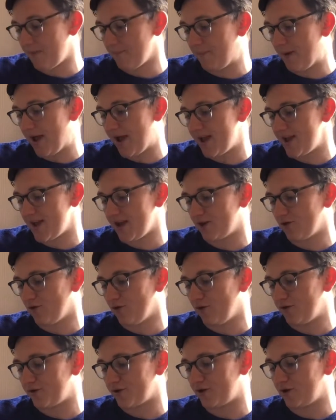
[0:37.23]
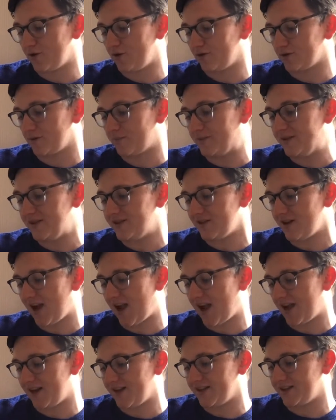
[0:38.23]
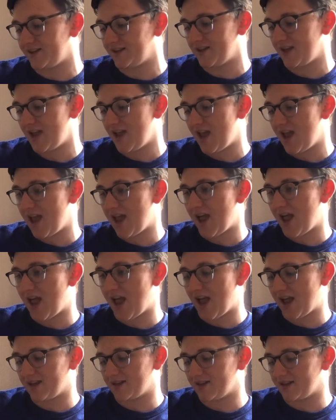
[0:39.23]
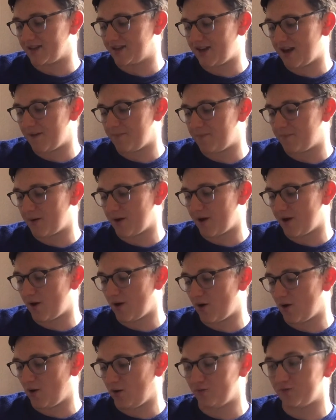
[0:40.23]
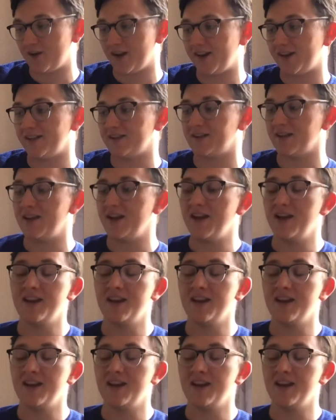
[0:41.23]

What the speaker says: by an author called Peter Harris and Deborah Allwright.